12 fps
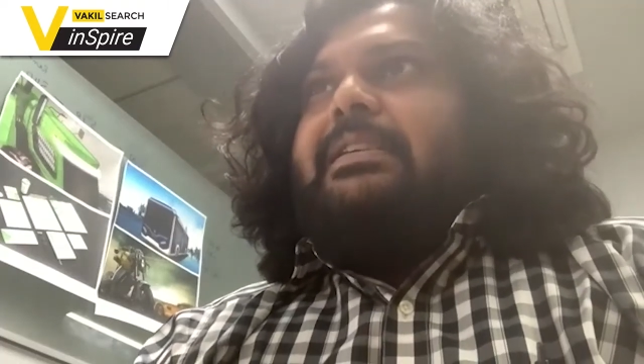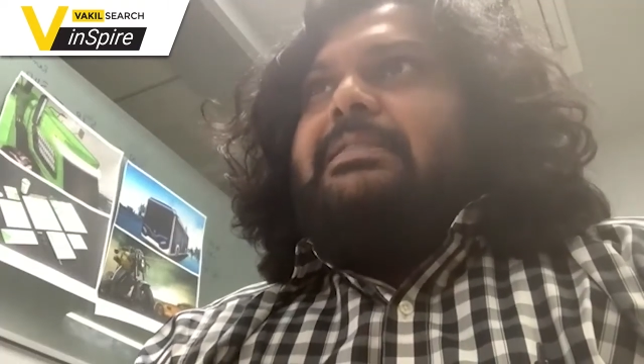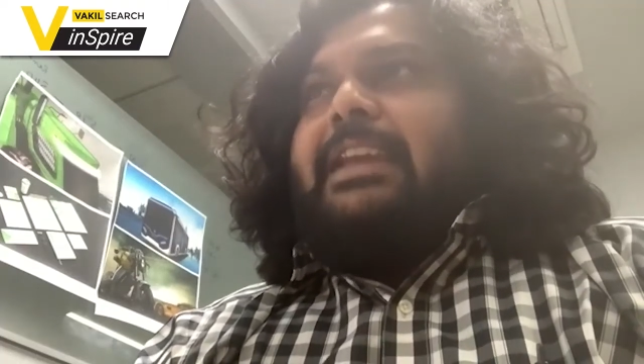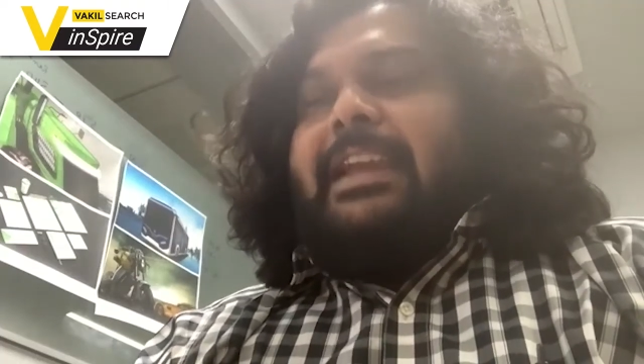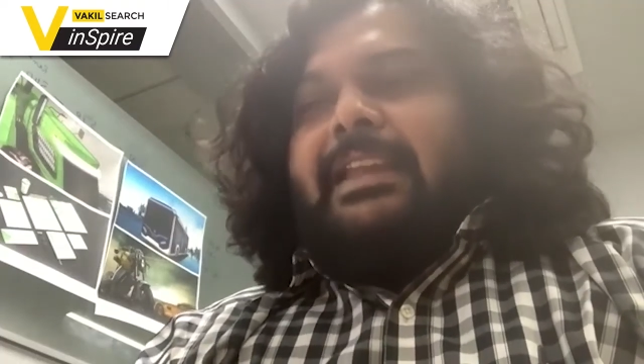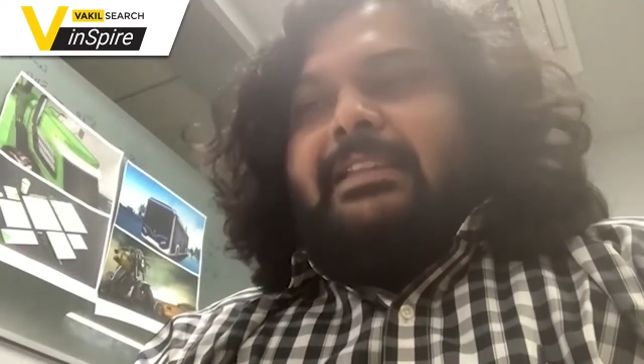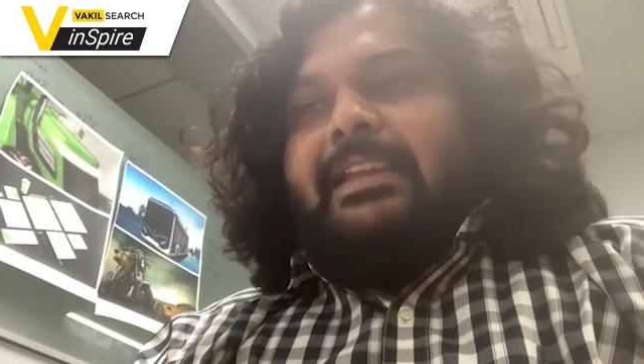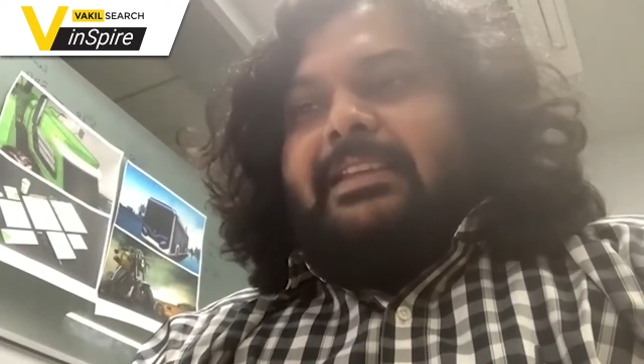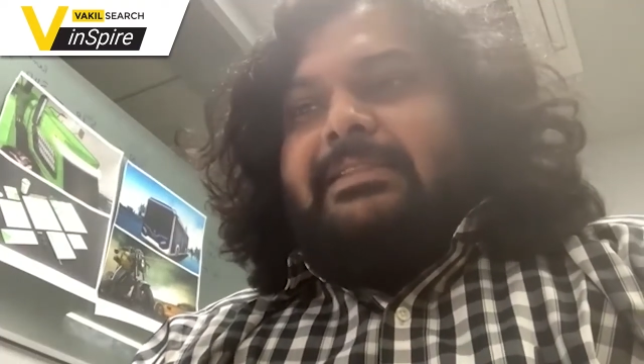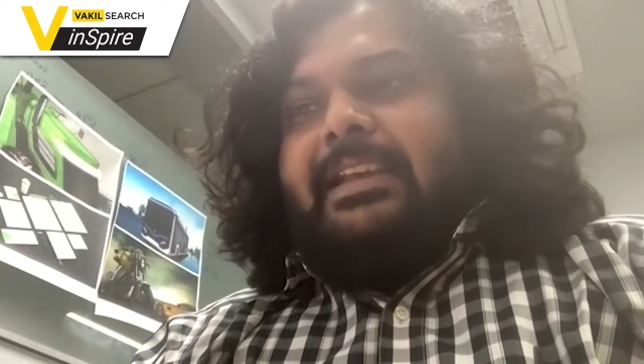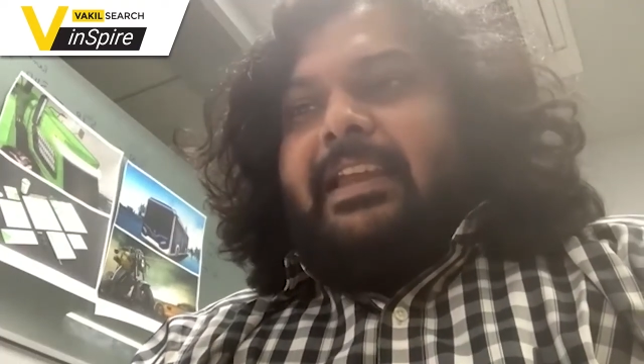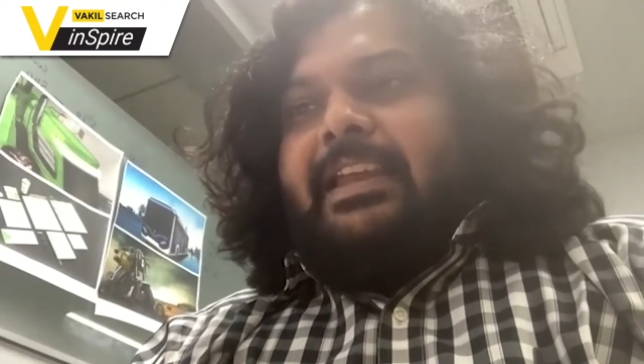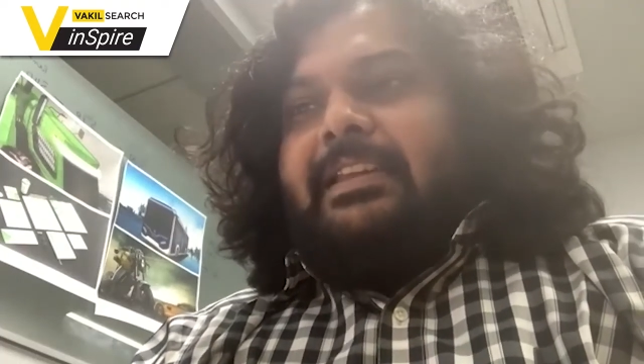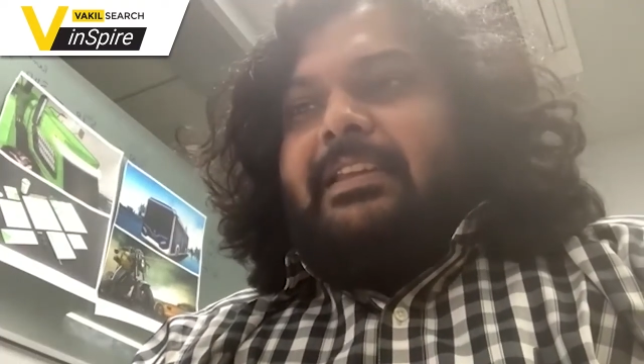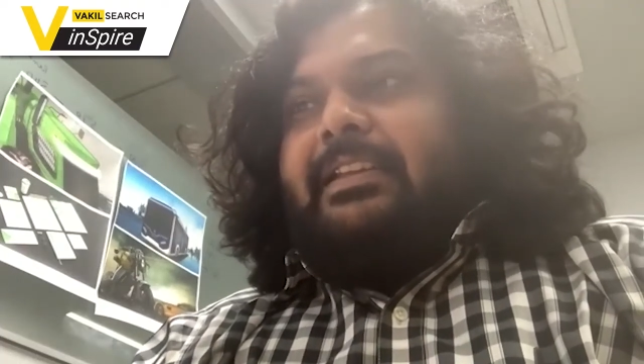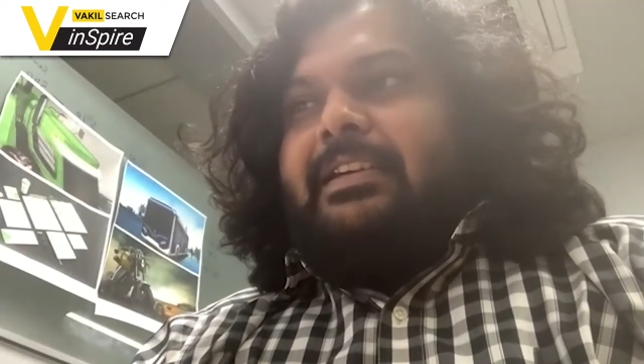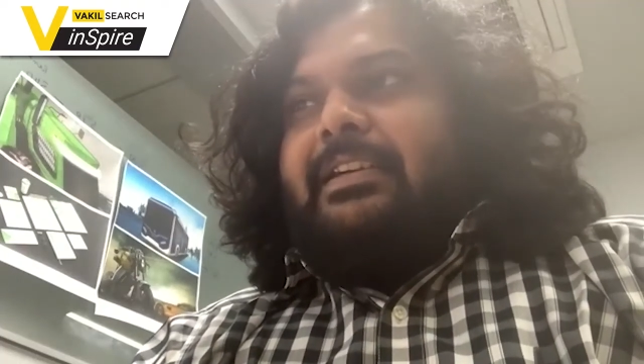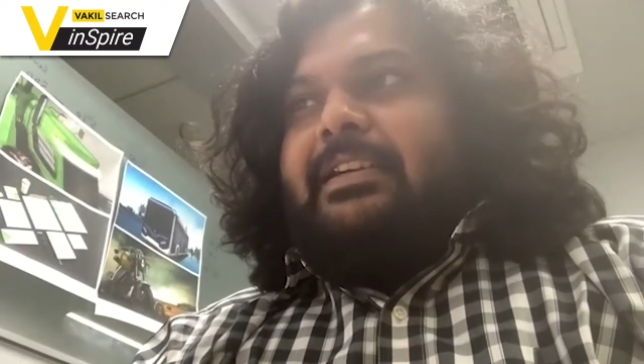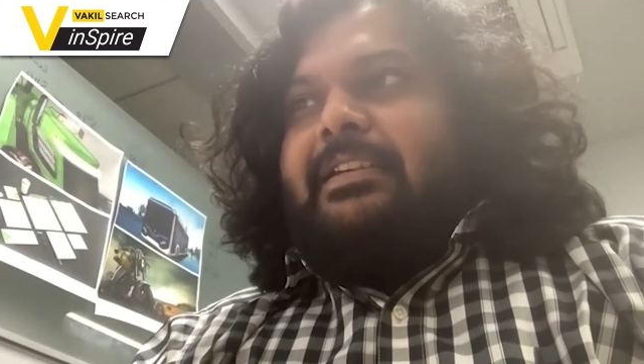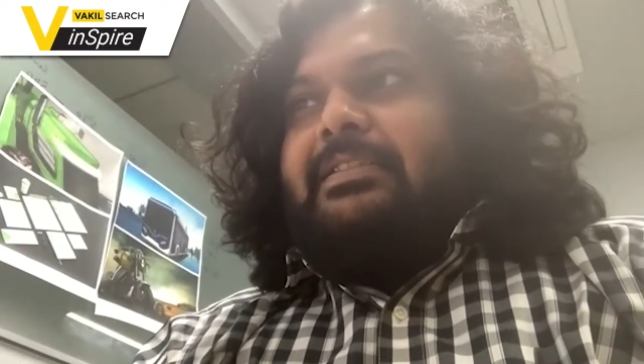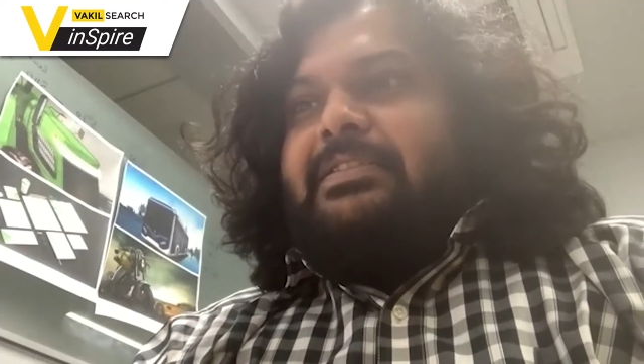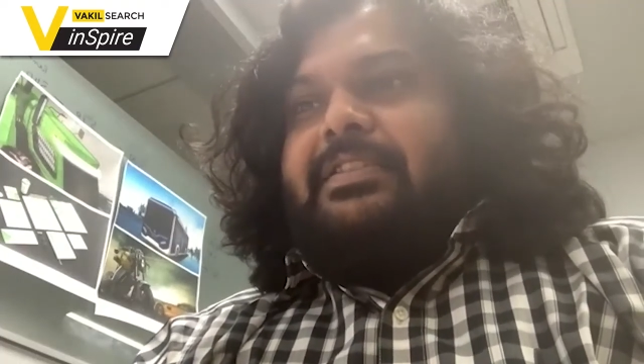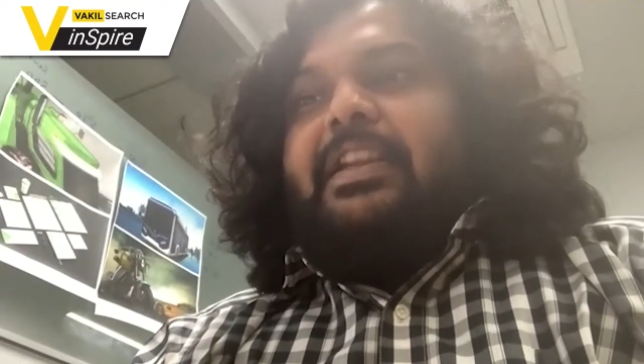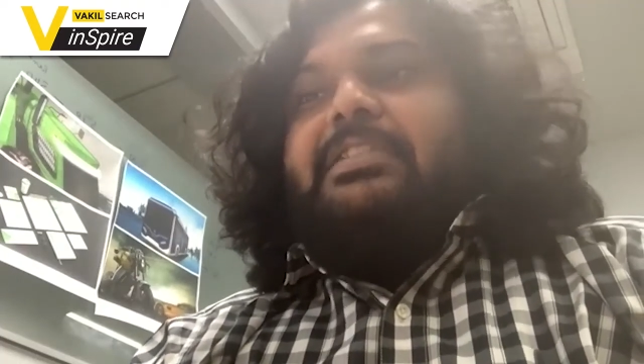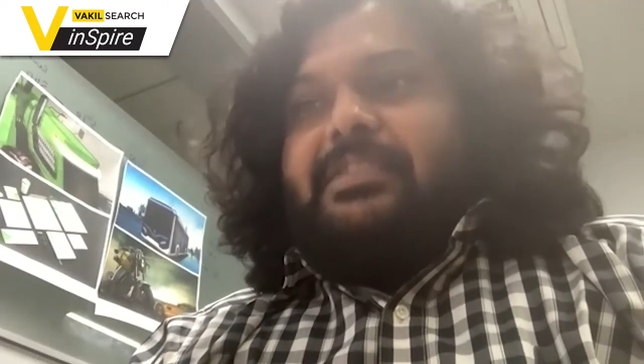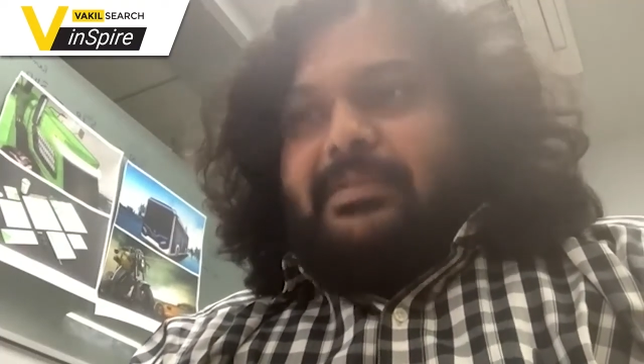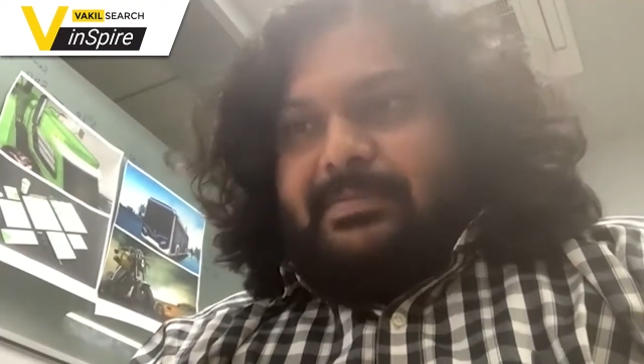Second thing is again structure.